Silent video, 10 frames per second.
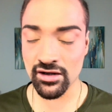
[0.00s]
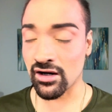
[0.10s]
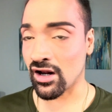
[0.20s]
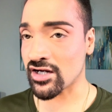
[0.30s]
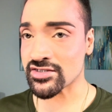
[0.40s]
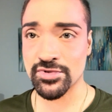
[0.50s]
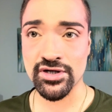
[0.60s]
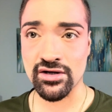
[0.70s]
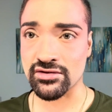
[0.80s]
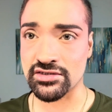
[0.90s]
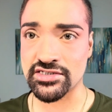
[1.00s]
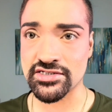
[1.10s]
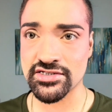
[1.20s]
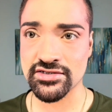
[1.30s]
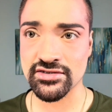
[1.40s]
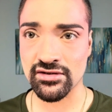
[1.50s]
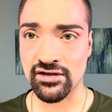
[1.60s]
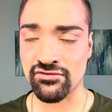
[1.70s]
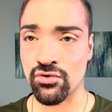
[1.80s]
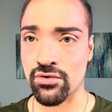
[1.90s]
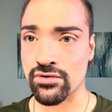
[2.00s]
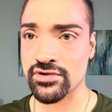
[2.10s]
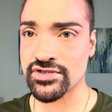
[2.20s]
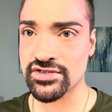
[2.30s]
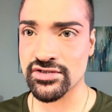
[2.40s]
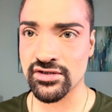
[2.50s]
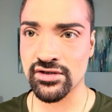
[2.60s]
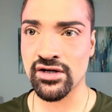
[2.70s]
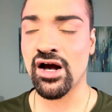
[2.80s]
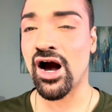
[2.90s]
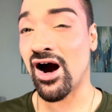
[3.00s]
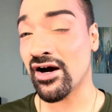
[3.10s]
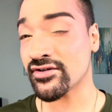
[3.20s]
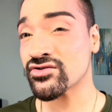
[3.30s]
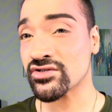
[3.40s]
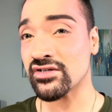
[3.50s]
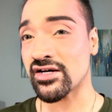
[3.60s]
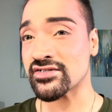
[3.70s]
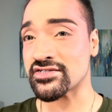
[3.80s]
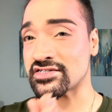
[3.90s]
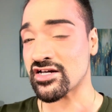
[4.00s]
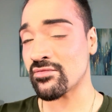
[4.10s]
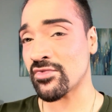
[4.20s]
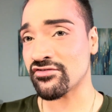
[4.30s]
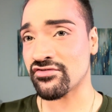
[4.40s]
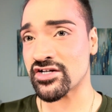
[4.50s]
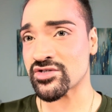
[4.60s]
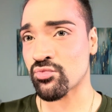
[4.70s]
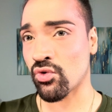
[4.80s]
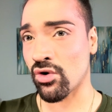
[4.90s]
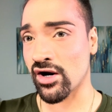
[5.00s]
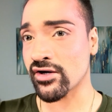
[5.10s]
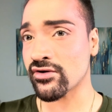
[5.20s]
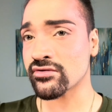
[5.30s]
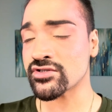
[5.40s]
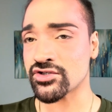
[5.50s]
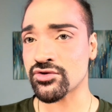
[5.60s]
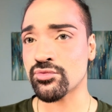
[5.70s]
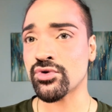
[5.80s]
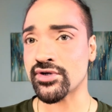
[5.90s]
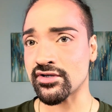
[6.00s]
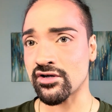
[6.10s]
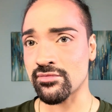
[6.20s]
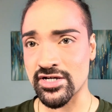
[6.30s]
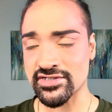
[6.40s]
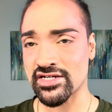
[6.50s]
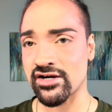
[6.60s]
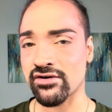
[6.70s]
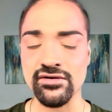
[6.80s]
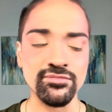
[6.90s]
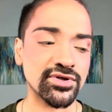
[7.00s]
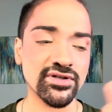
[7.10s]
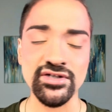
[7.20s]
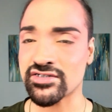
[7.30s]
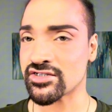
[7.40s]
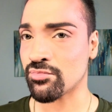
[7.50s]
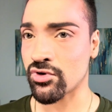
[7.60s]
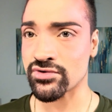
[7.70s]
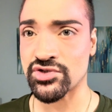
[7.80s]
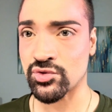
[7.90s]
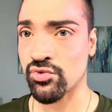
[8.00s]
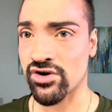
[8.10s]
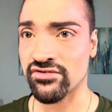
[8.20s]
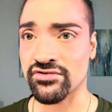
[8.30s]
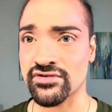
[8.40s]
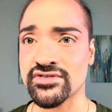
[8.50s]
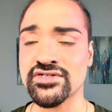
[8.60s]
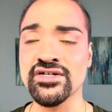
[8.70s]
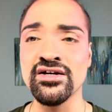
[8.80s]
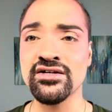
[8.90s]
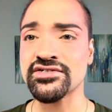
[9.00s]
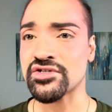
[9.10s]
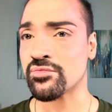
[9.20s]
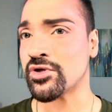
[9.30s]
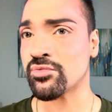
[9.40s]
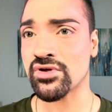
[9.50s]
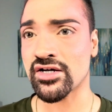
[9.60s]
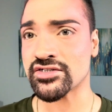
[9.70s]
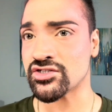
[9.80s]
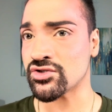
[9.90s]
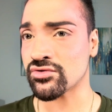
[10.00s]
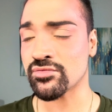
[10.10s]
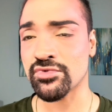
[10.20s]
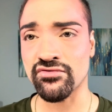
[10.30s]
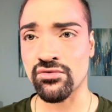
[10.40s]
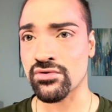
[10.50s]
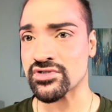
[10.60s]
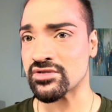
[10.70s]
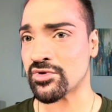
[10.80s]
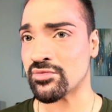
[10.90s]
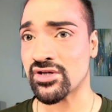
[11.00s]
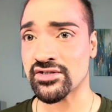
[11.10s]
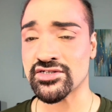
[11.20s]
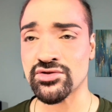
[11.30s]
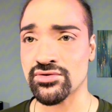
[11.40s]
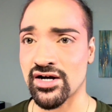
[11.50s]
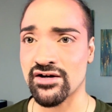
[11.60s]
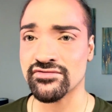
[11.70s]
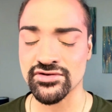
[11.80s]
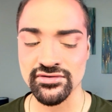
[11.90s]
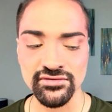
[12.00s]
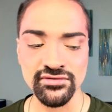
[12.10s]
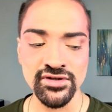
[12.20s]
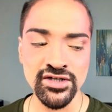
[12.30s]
last but not least, of course, I usually like to set my face prior to putting on mascara, but it's a personal preference. Some people like to do it before, some people like to do it after.